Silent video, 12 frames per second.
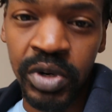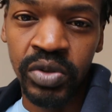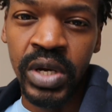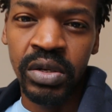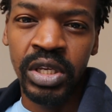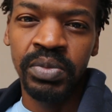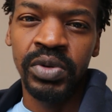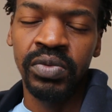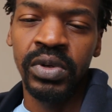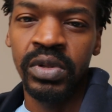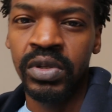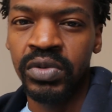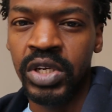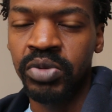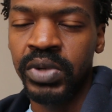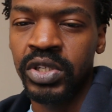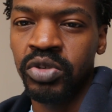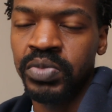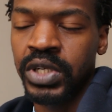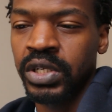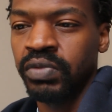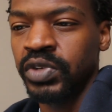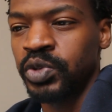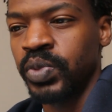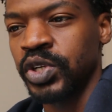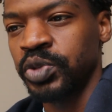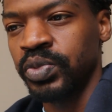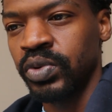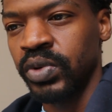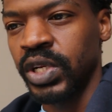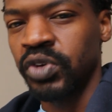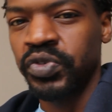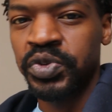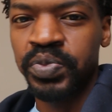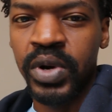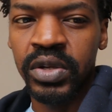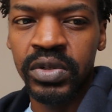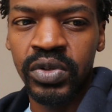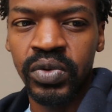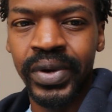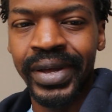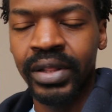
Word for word: I'm gonna try to keep it real and try to be as objective as possible when I respond to